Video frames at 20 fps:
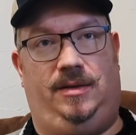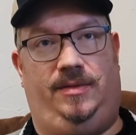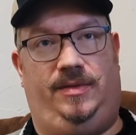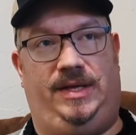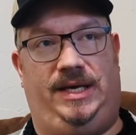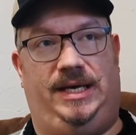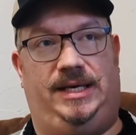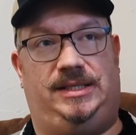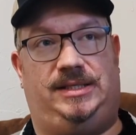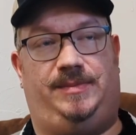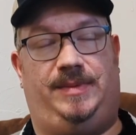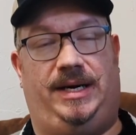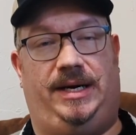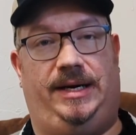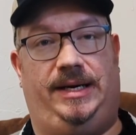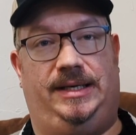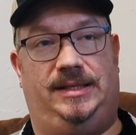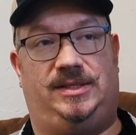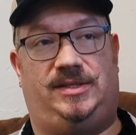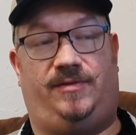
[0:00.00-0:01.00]
the
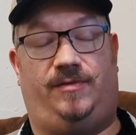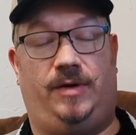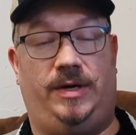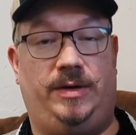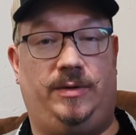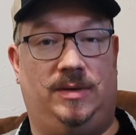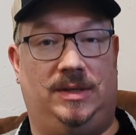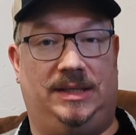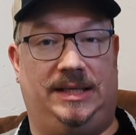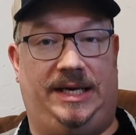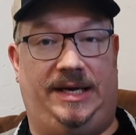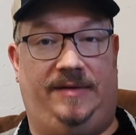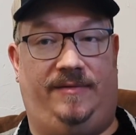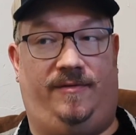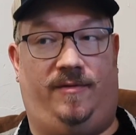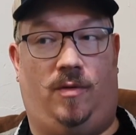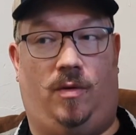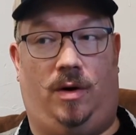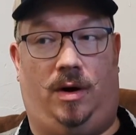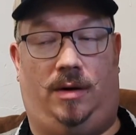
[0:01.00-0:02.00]
experience frequently
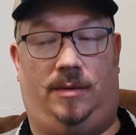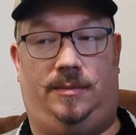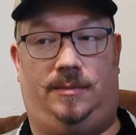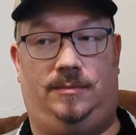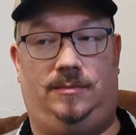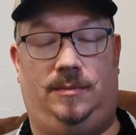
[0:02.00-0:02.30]
for